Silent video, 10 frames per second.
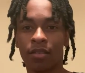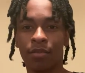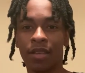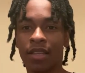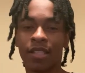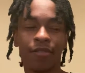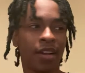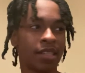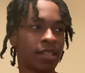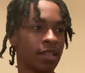because
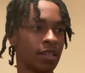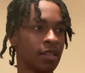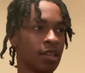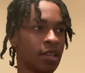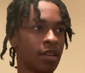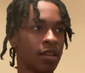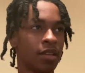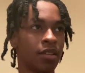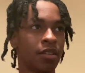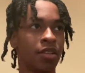eventually
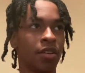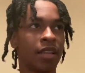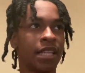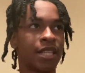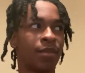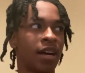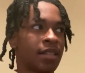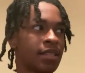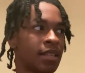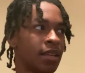you're in this
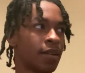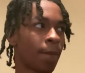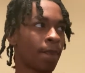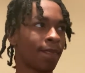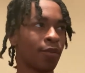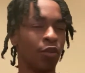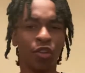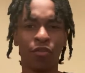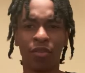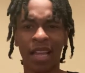mindset where
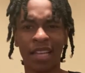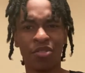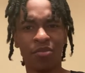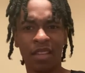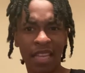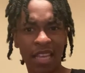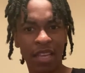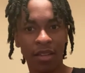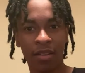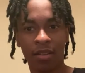you feel like you need,